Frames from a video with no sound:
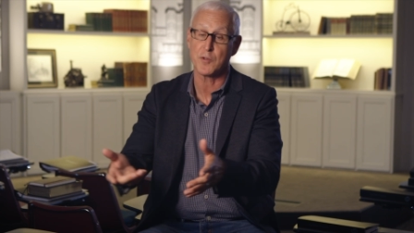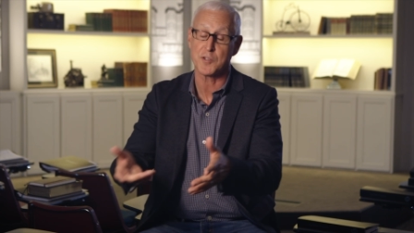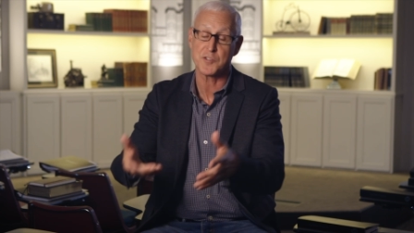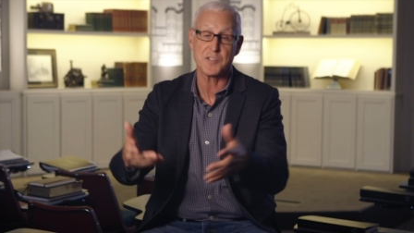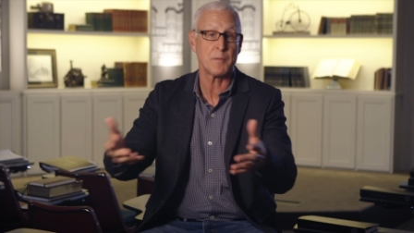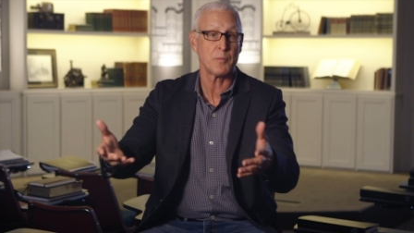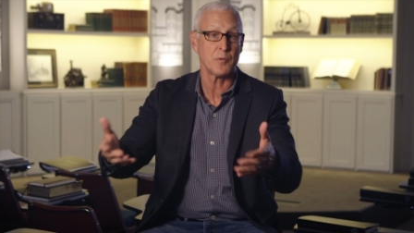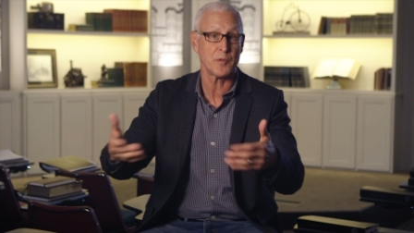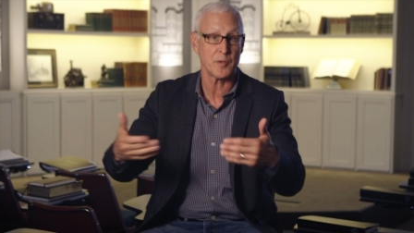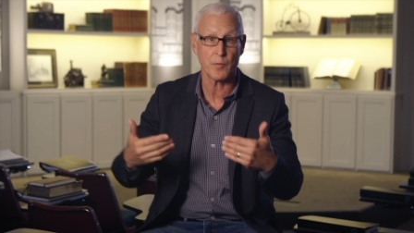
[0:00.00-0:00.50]
For
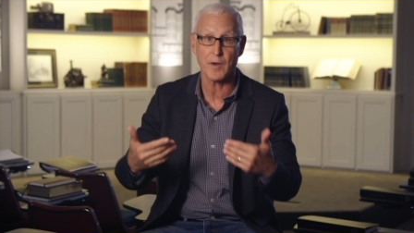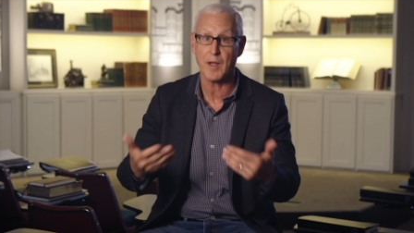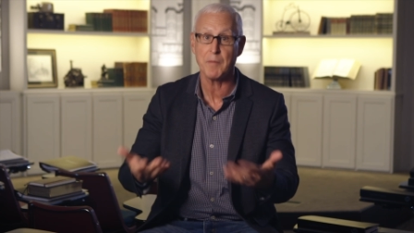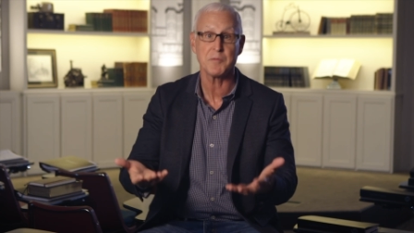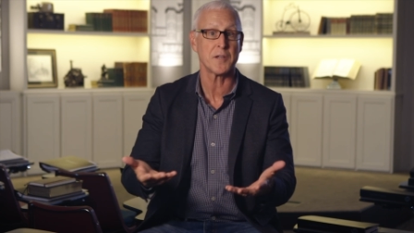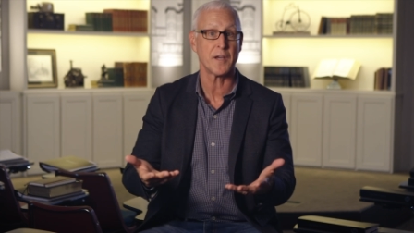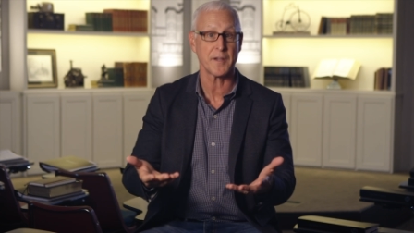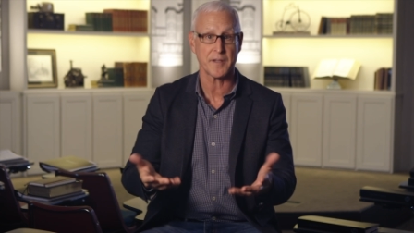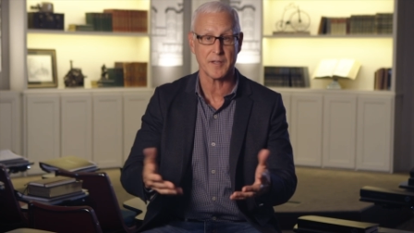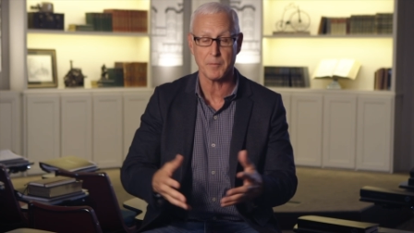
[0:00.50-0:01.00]
example, in the one
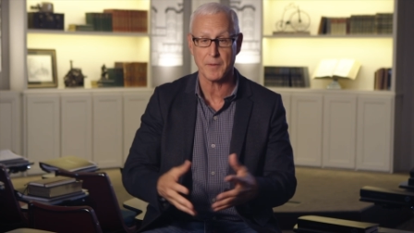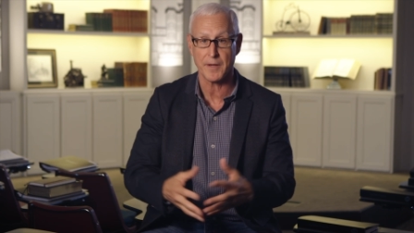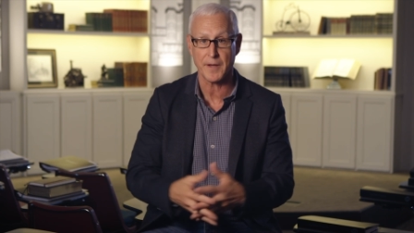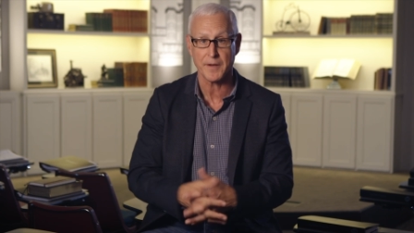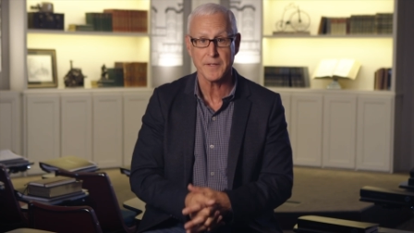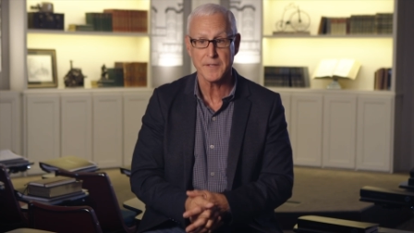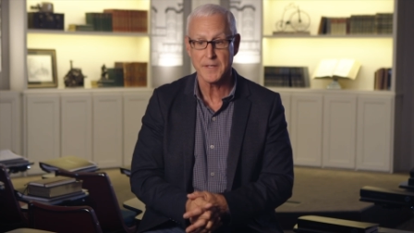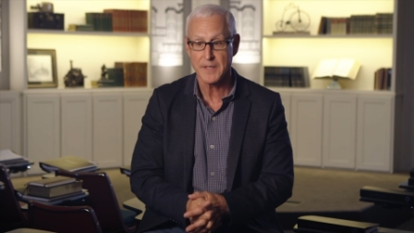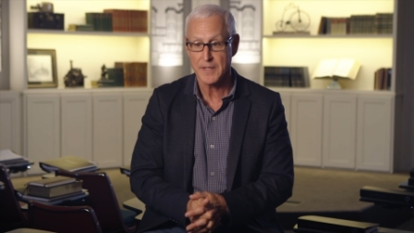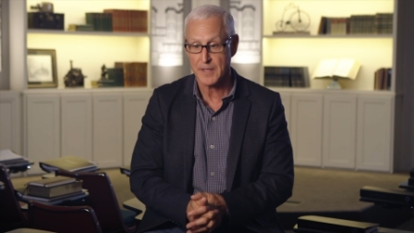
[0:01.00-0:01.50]
I'm talking
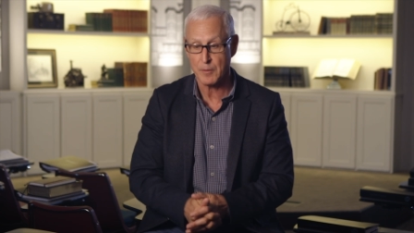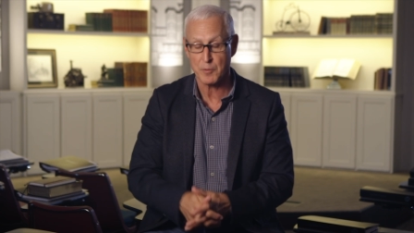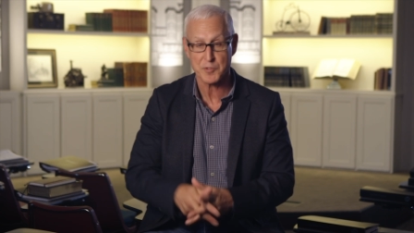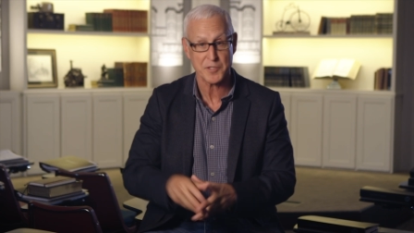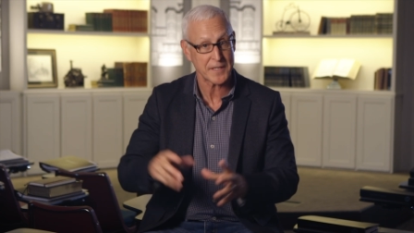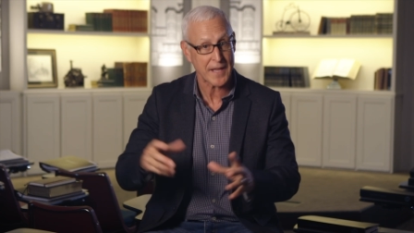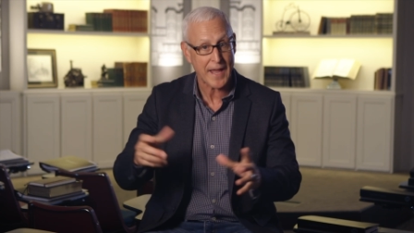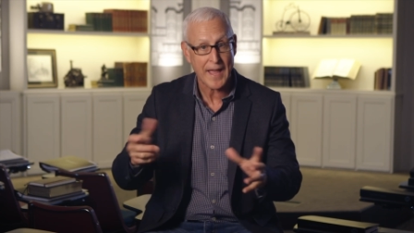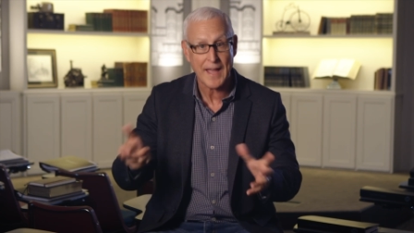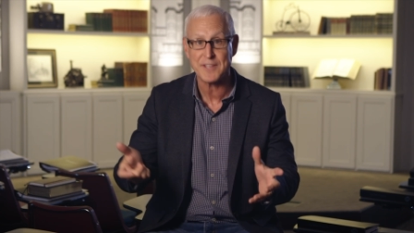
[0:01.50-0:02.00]
about, it
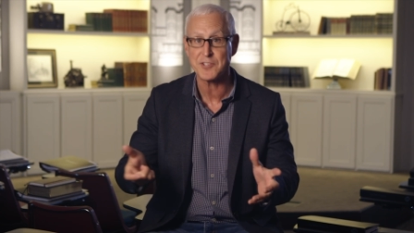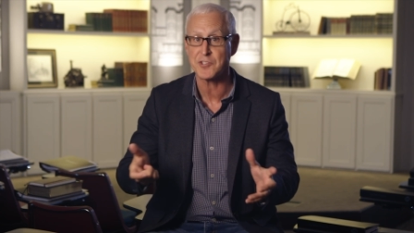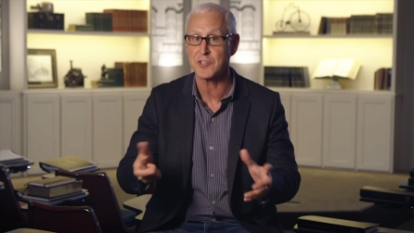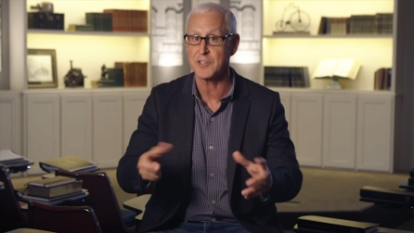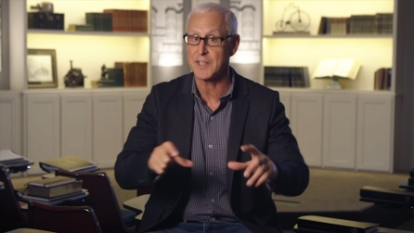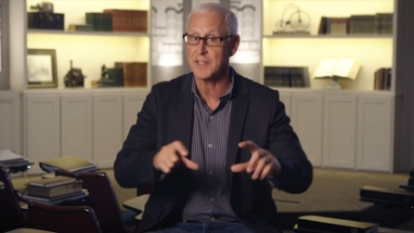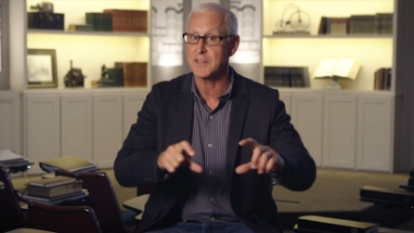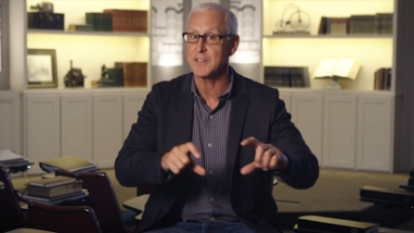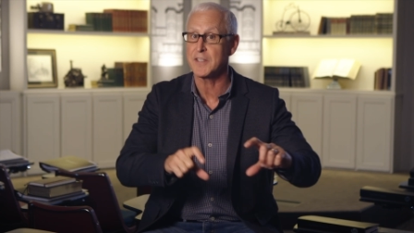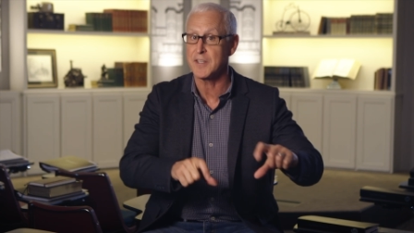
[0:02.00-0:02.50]
was a gas
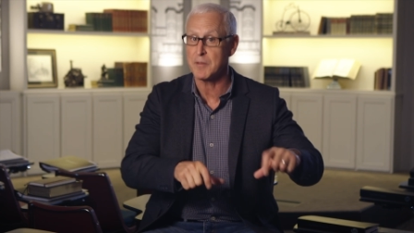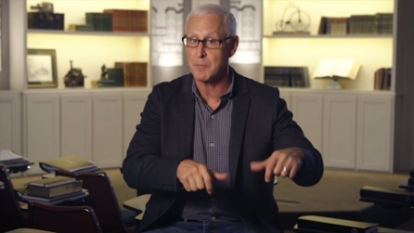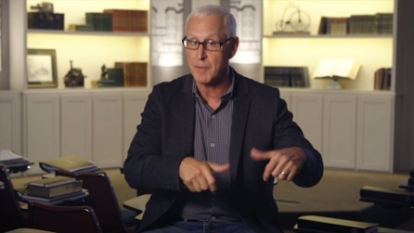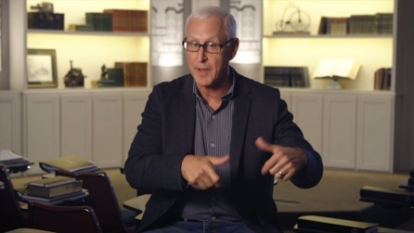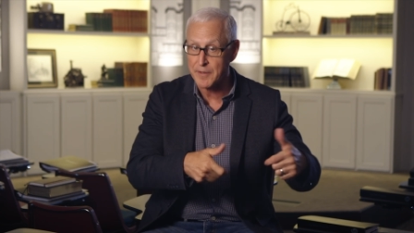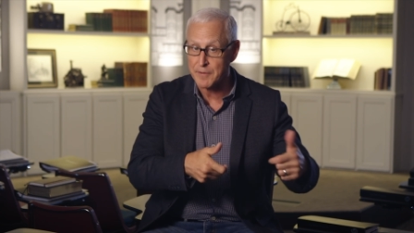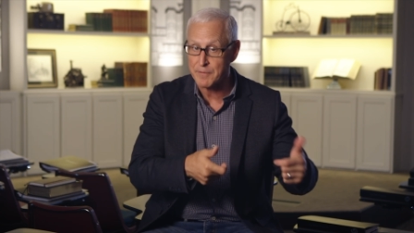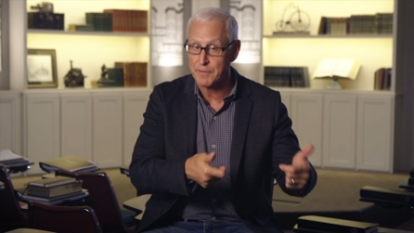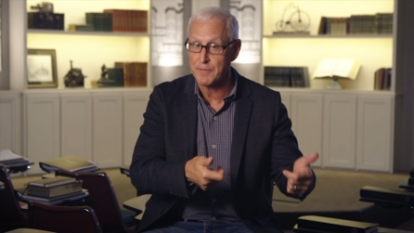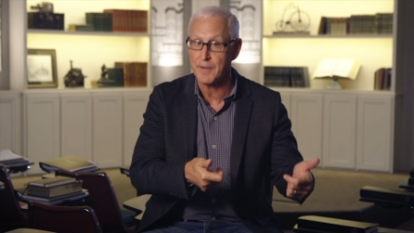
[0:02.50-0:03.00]
leak that he
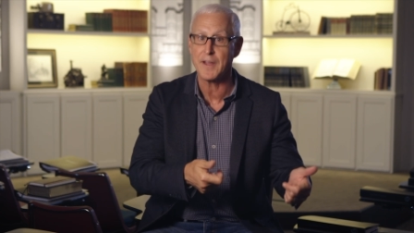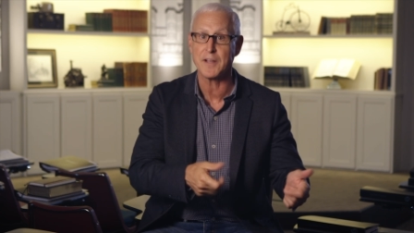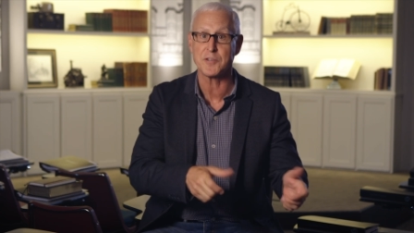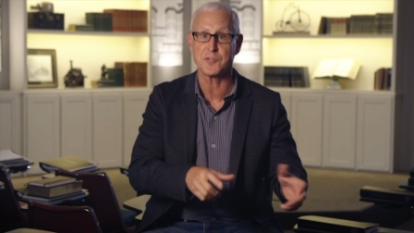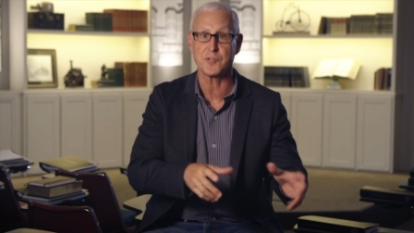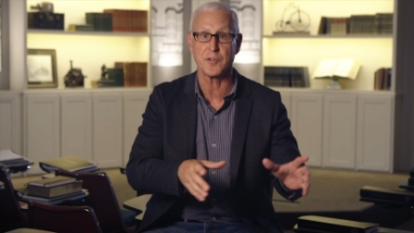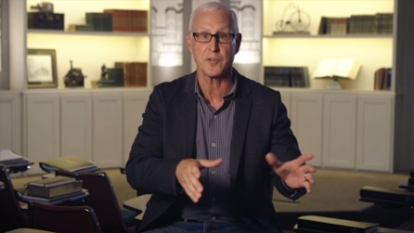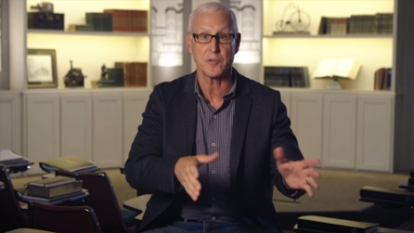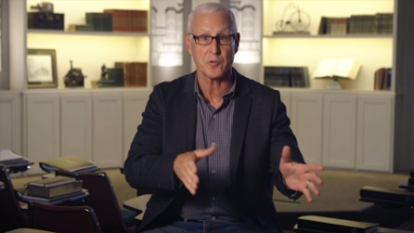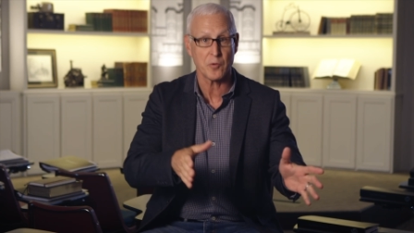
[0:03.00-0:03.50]

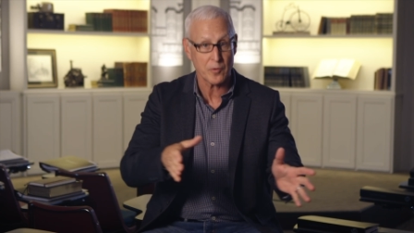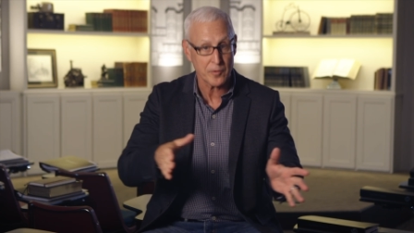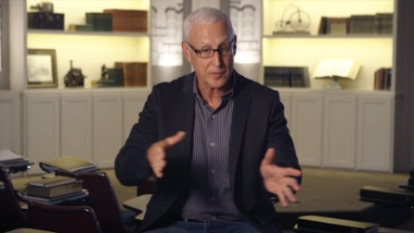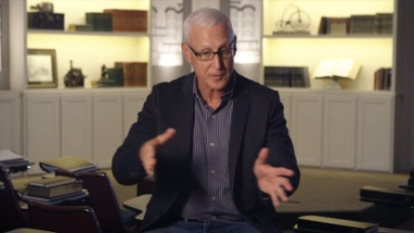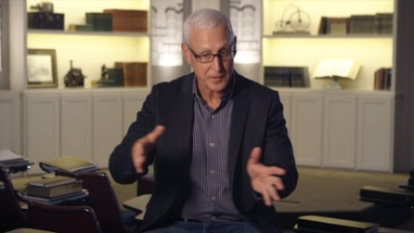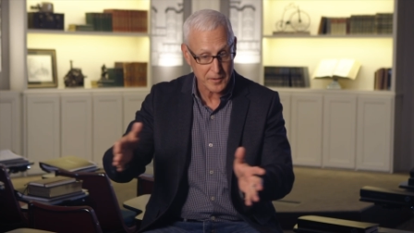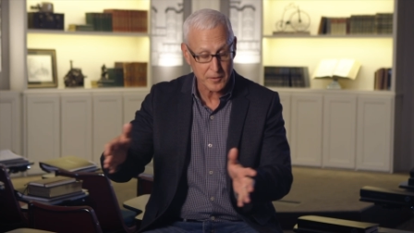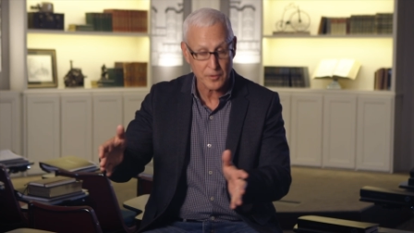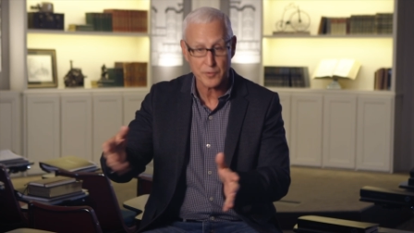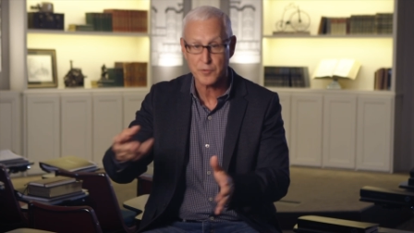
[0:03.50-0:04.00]
manufactured in
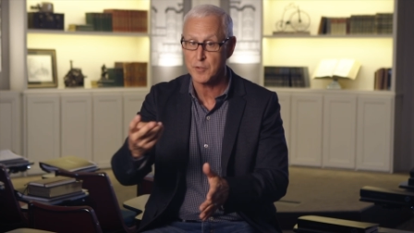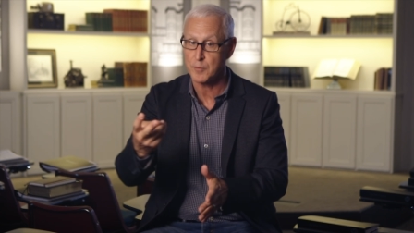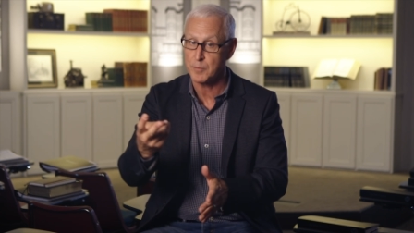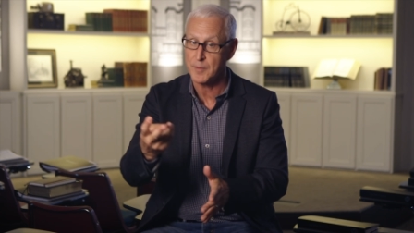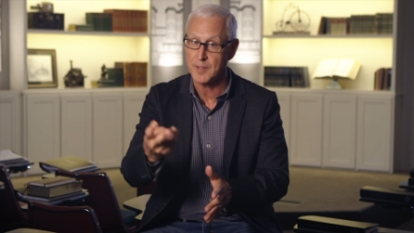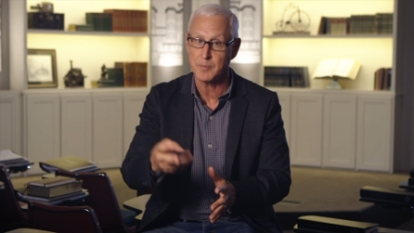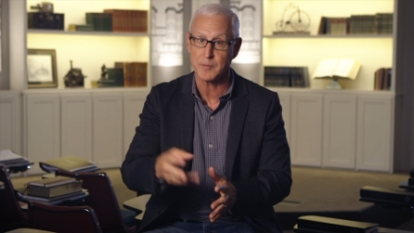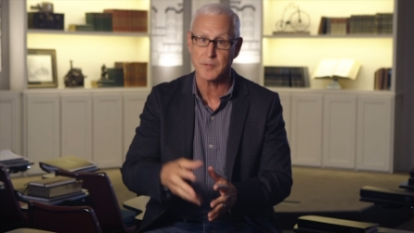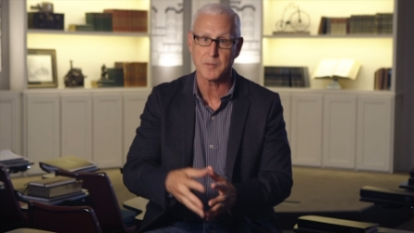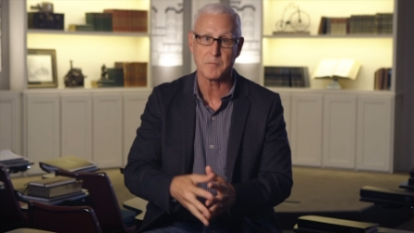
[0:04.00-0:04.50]
order to kill two
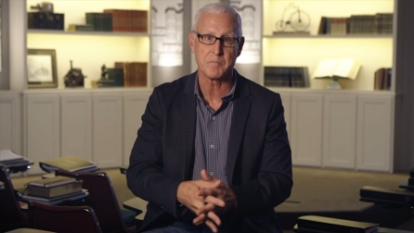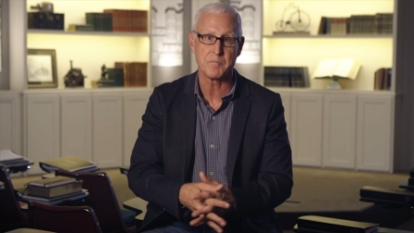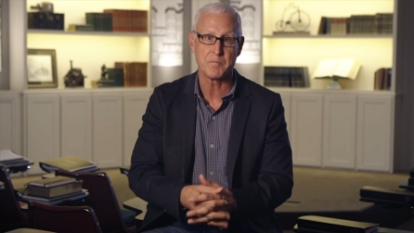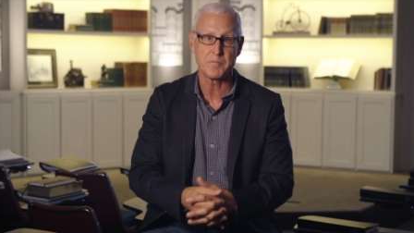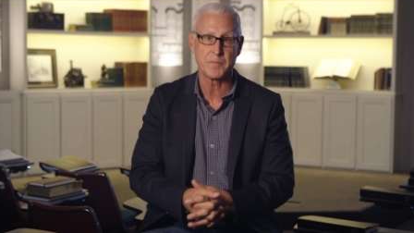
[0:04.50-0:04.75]
people.